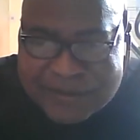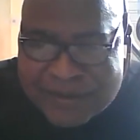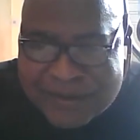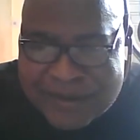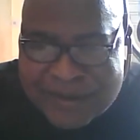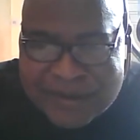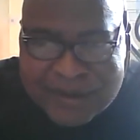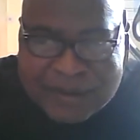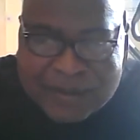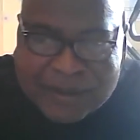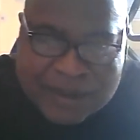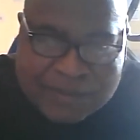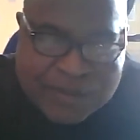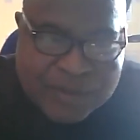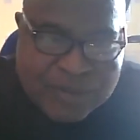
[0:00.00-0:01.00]
Yeah,
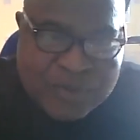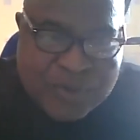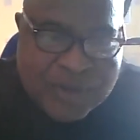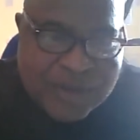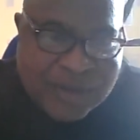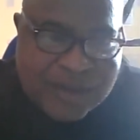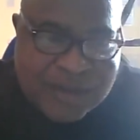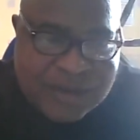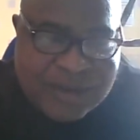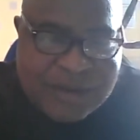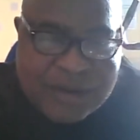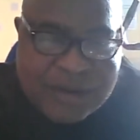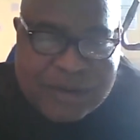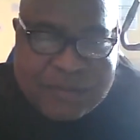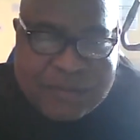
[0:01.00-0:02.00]
I'm in the UK,
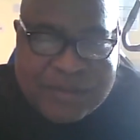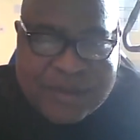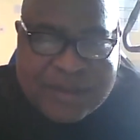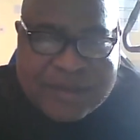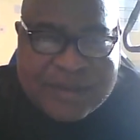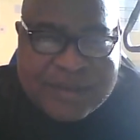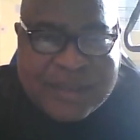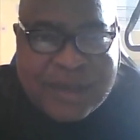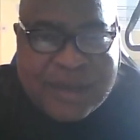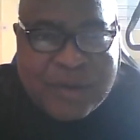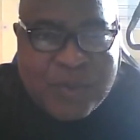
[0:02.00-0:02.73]
but yeah,